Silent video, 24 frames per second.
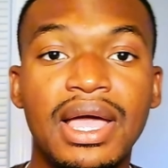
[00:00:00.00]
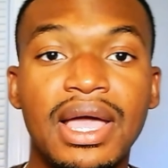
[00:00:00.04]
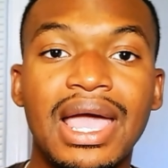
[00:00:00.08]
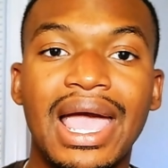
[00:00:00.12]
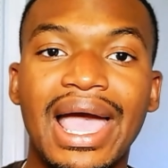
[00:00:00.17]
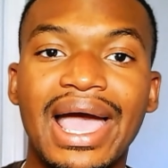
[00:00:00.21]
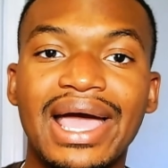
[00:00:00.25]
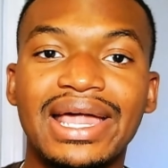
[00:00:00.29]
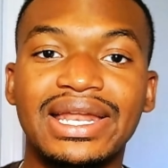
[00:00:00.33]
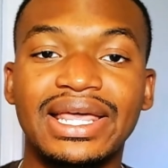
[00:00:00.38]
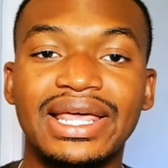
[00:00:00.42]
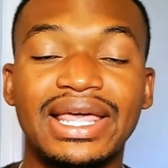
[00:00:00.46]

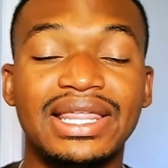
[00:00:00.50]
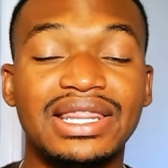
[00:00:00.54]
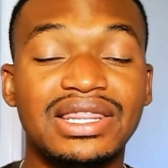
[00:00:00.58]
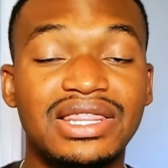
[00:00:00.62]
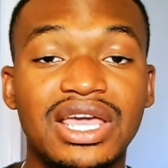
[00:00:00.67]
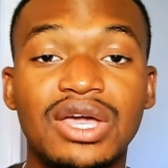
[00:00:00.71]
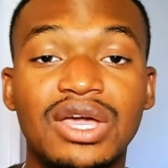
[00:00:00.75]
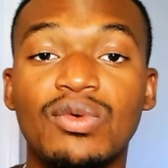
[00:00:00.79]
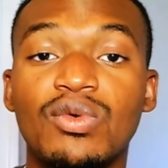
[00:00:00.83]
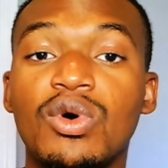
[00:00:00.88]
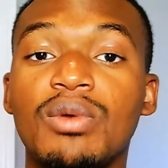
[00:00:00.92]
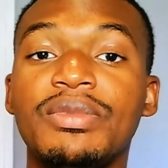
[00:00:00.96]
and they
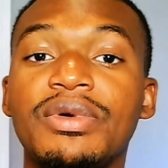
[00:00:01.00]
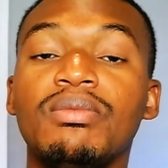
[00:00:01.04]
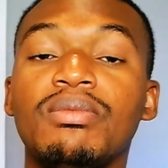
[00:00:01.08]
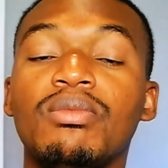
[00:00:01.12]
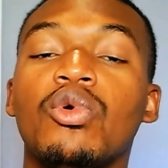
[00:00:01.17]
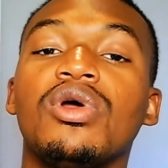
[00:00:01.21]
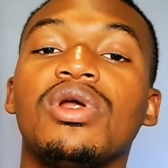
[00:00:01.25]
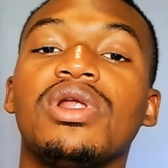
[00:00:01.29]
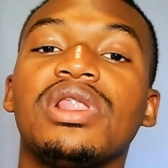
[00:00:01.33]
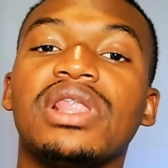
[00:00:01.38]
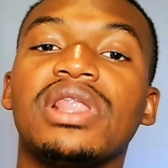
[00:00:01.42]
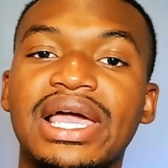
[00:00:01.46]
will be
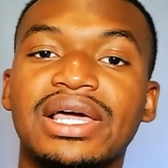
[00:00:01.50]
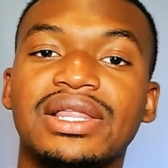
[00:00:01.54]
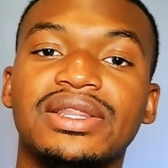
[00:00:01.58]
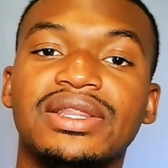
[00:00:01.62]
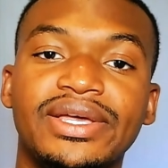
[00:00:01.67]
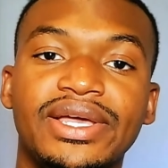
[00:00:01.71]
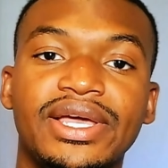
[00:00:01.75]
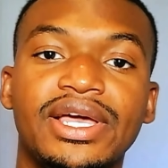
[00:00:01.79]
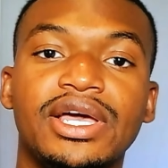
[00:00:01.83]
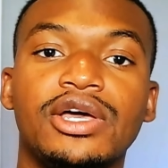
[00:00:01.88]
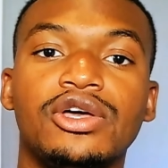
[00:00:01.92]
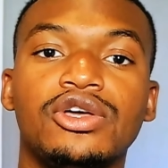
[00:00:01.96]
more
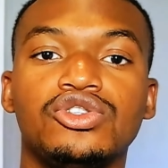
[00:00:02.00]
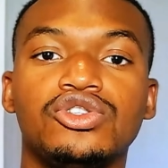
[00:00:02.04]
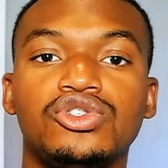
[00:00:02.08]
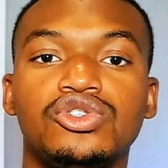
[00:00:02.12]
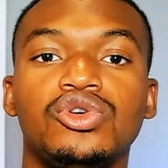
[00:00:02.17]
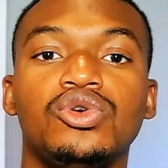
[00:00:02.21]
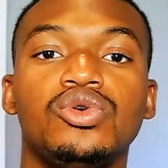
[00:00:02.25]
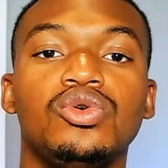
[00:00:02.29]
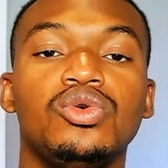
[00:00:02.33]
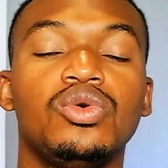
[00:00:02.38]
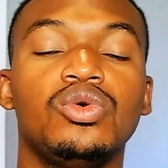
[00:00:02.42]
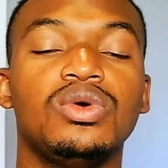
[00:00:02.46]
likely
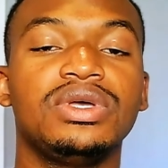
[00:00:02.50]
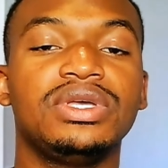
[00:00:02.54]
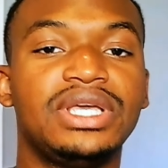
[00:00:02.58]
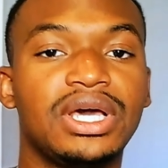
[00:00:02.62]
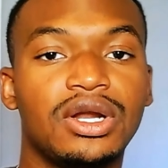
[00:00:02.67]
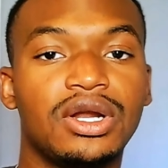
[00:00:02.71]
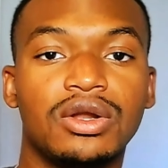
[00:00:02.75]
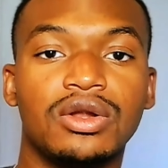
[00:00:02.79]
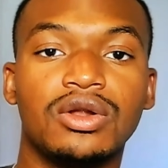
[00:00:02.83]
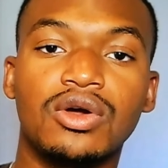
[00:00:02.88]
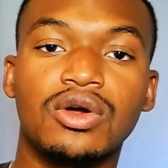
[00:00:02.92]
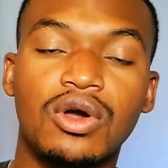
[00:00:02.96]
to get
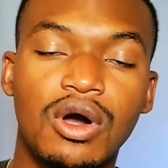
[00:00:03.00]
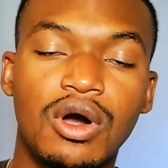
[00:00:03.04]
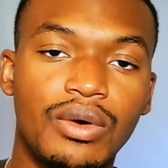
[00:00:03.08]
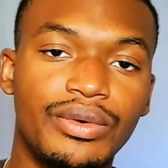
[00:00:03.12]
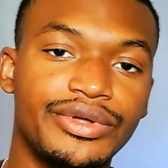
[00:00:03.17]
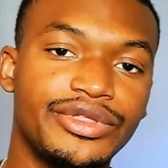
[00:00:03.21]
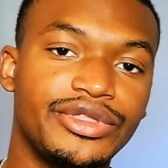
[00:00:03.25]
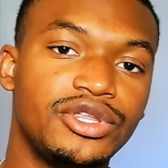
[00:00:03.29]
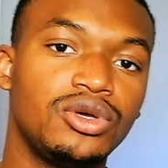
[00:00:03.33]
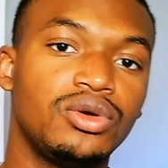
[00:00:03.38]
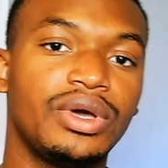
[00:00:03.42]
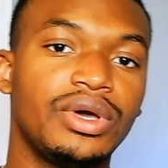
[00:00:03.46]
on a call
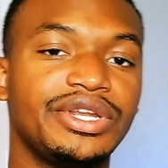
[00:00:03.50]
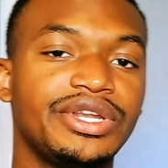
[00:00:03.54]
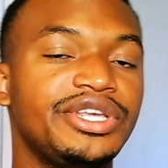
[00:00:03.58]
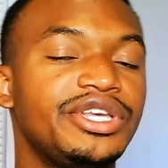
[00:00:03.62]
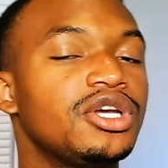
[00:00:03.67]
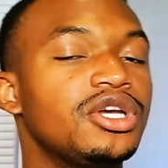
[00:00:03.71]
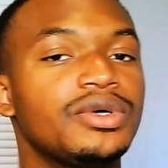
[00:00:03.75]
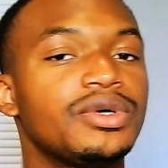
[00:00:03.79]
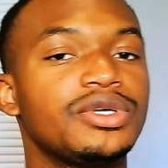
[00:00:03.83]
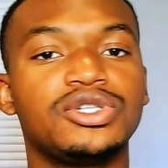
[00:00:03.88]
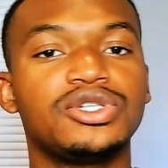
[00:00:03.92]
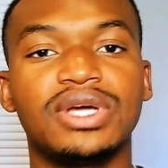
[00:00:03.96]
with you and hear
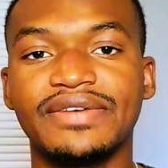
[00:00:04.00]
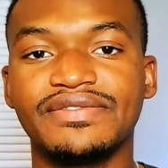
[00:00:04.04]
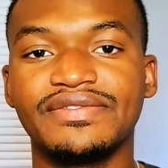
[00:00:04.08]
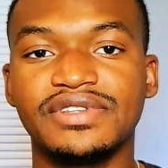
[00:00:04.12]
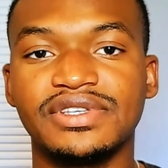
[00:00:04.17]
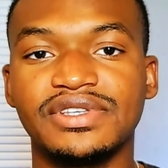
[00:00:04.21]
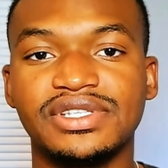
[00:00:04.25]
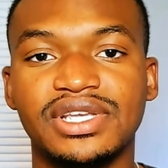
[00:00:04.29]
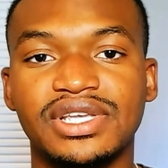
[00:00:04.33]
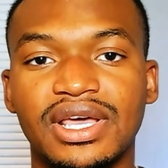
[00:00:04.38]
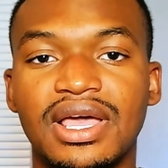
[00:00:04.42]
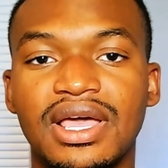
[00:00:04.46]
what you have to
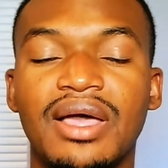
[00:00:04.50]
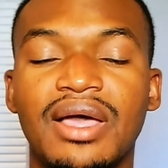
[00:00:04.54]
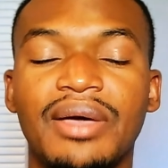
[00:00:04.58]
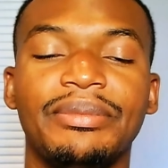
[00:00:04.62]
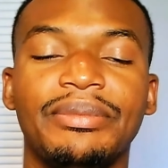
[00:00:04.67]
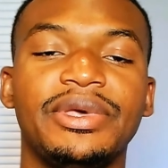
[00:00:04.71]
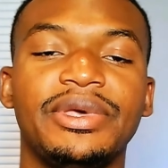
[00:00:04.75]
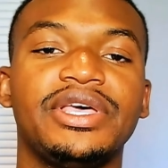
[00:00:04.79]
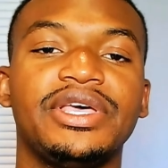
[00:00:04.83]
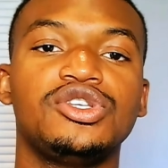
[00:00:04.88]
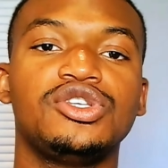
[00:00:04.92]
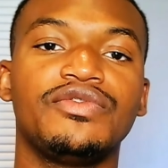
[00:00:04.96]
say
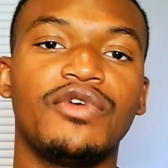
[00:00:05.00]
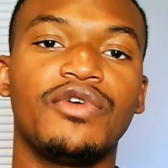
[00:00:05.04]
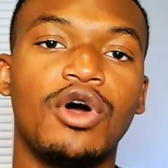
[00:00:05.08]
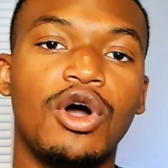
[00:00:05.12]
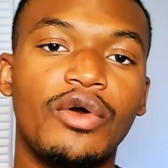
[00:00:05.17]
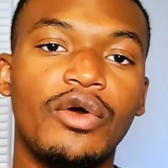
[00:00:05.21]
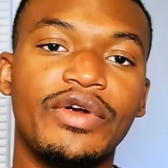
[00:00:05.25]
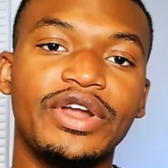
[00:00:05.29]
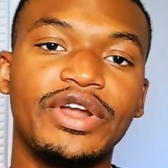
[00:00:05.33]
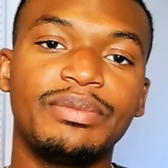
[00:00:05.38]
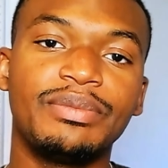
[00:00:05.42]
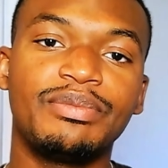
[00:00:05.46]
because you've
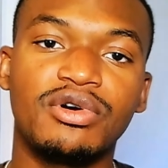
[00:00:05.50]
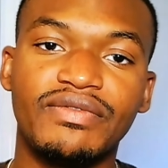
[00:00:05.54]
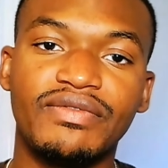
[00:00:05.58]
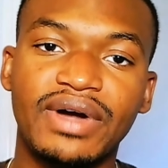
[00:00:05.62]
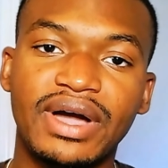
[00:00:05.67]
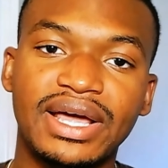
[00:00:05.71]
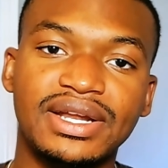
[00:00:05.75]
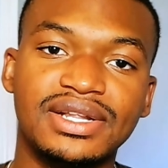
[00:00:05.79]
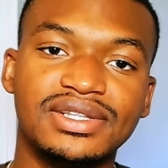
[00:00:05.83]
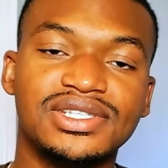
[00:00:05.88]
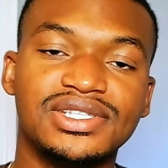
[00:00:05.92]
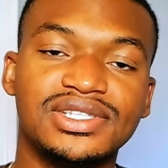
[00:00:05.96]
already
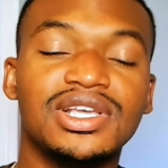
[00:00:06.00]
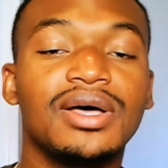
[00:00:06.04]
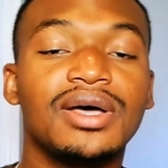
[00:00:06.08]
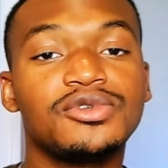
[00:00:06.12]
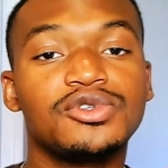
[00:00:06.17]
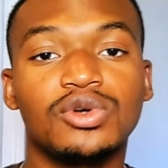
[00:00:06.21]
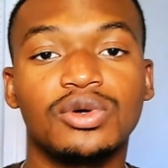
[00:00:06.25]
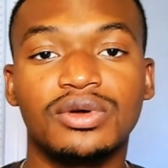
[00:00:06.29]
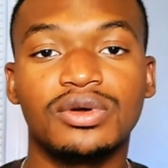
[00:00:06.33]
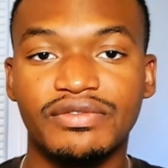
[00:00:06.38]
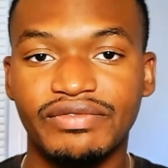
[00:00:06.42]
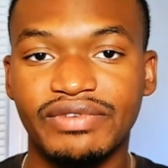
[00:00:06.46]
provided some
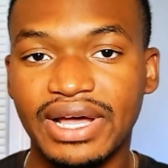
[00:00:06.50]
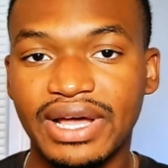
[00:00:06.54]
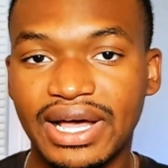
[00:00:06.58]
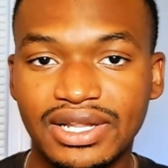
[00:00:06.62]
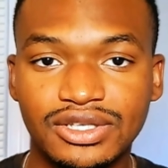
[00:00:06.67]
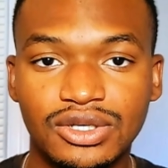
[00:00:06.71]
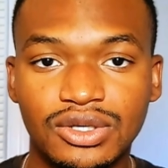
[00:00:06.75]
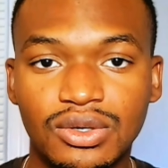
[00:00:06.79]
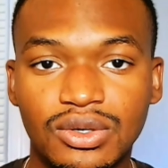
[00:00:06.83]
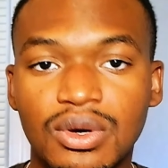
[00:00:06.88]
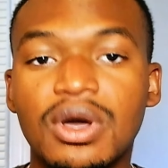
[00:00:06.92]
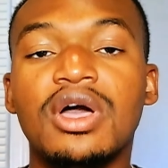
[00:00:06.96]
sort of
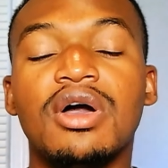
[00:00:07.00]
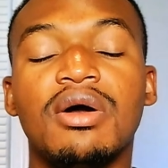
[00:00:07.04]
value.